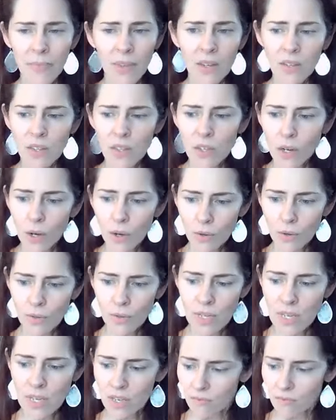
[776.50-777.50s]

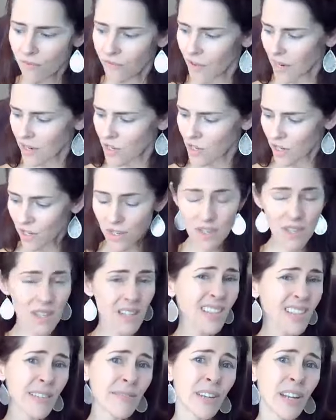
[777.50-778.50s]
these infections
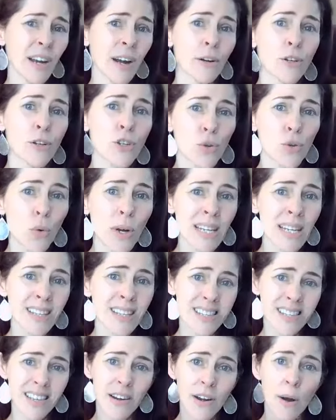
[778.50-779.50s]
that live in our
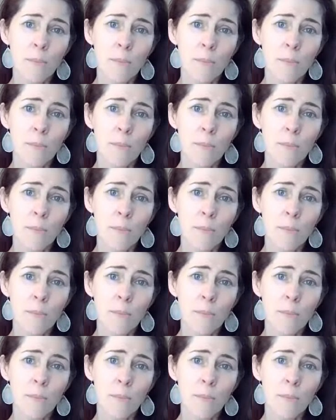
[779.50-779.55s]
joints and our